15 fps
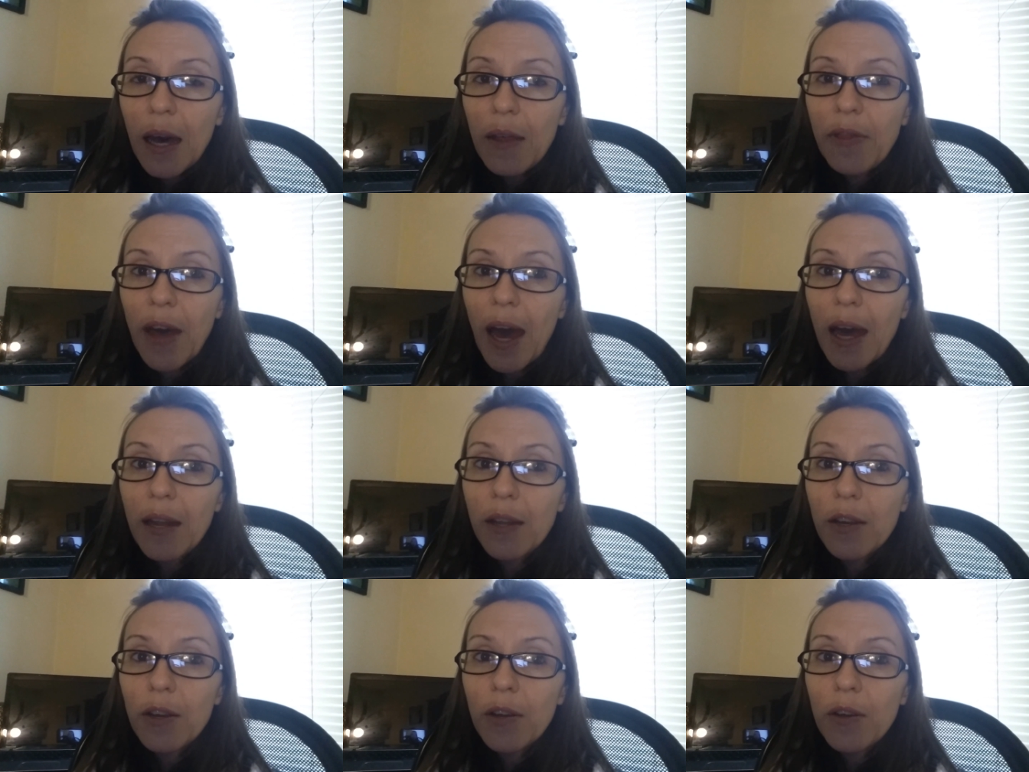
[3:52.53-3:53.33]

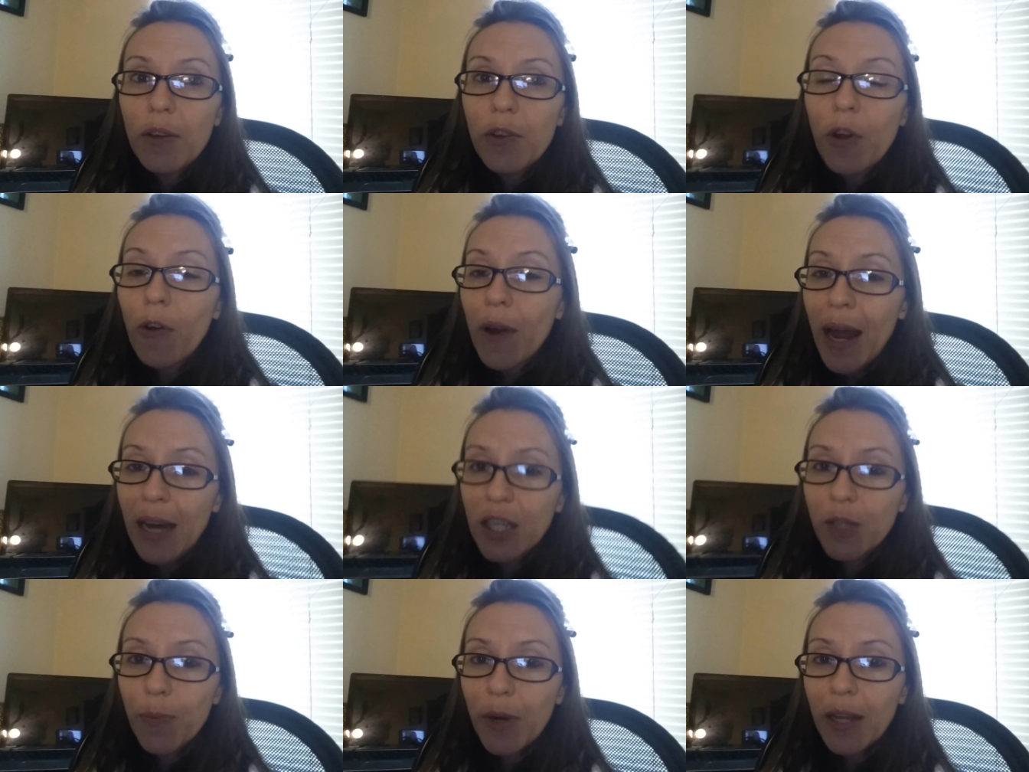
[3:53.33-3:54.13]
then you're an
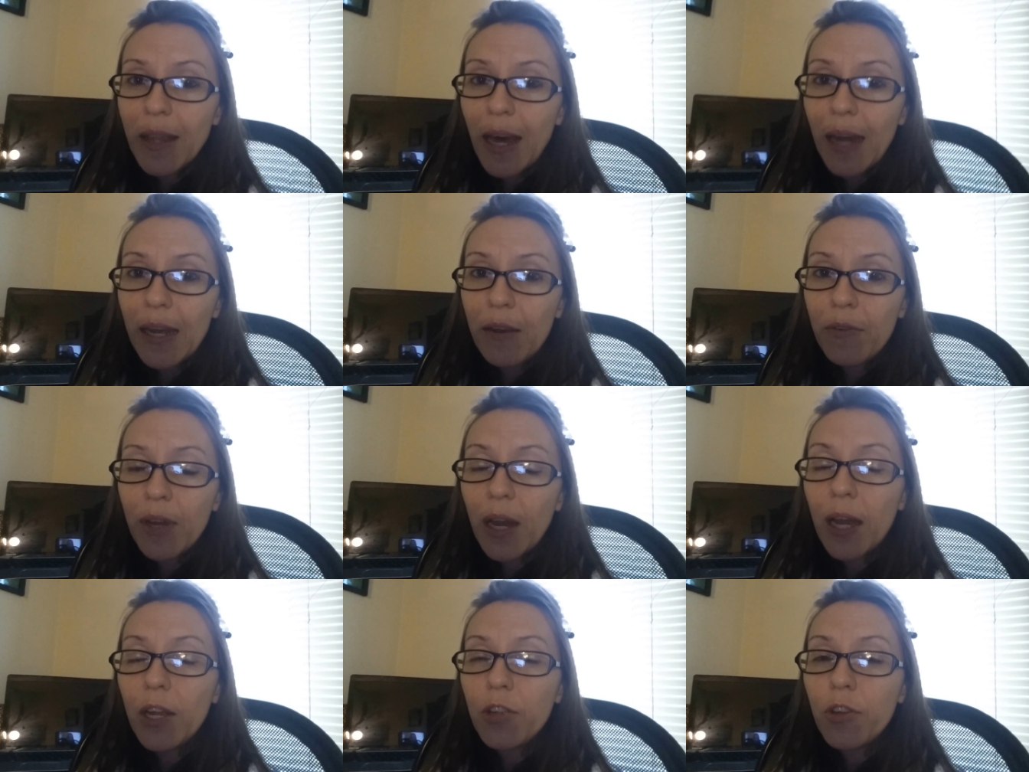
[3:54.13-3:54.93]
expert in that
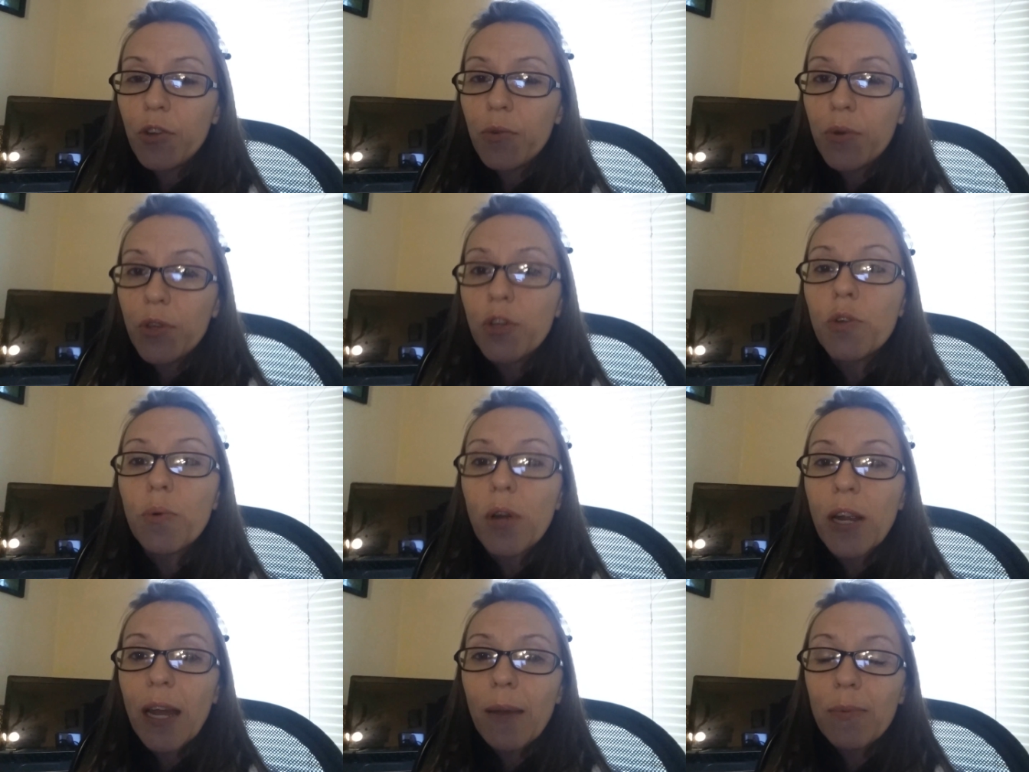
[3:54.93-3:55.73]
area, and you
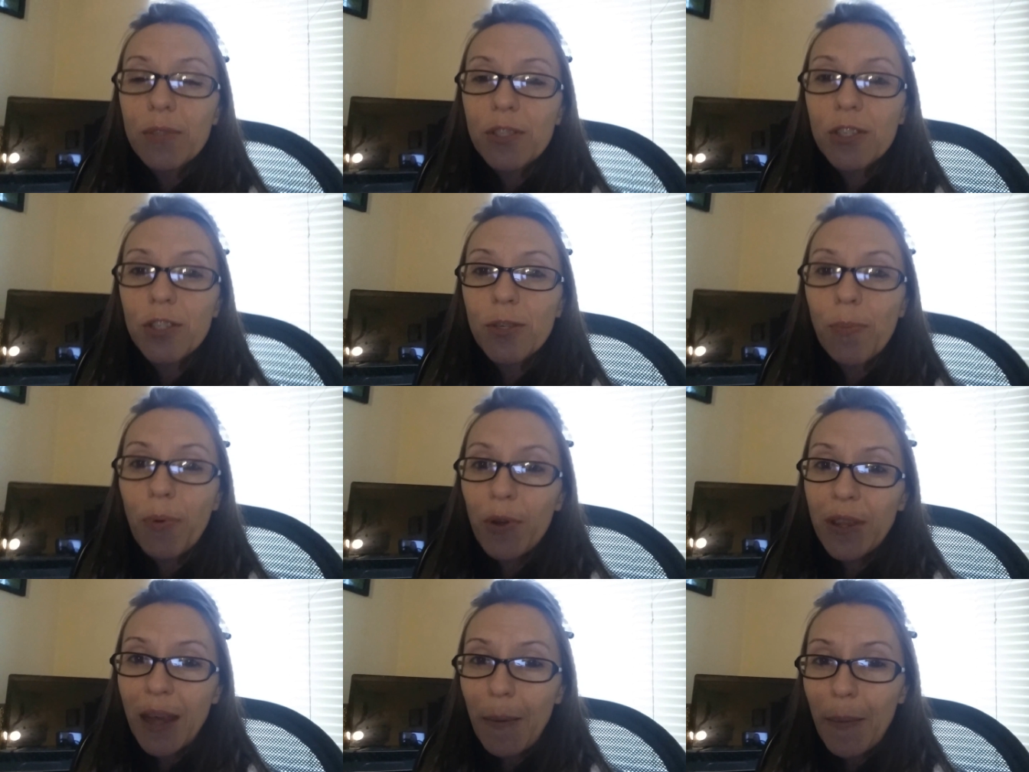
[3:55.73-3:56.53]
are able to
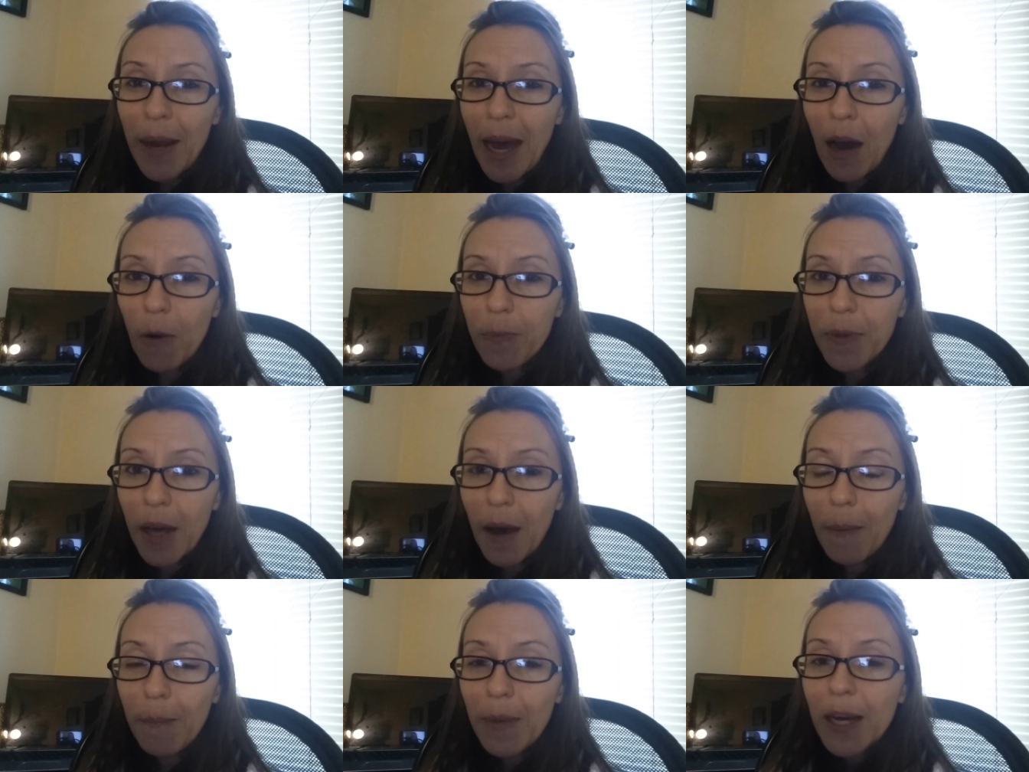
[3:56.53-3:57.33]
support them and help
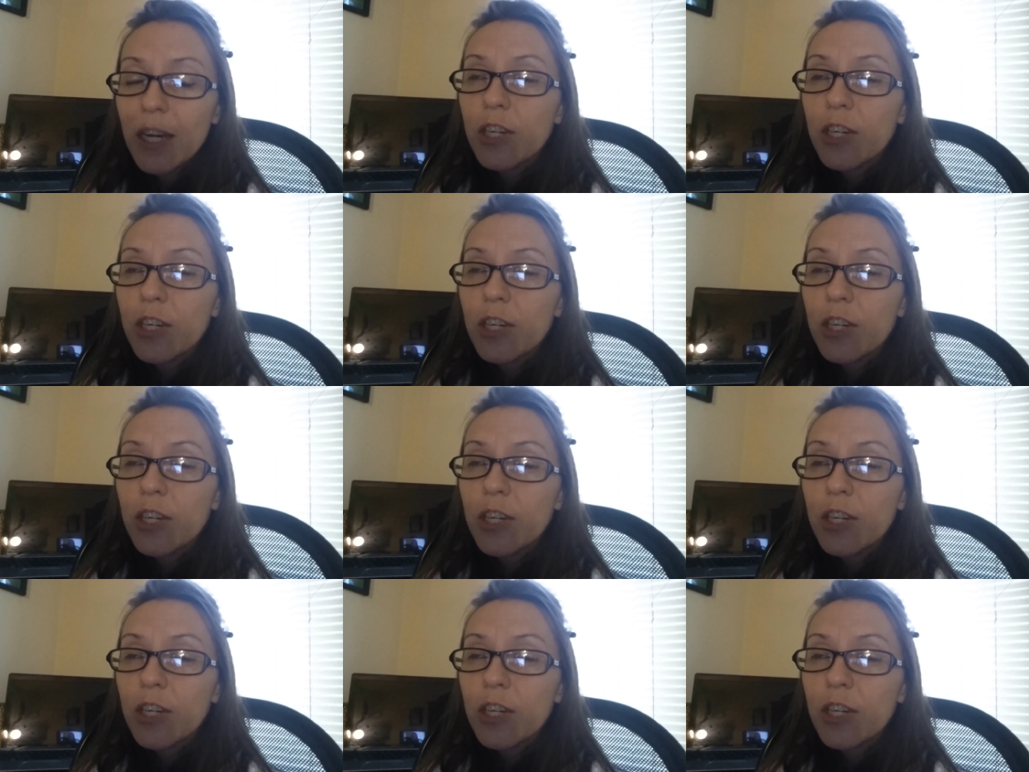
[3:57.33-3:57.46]
them.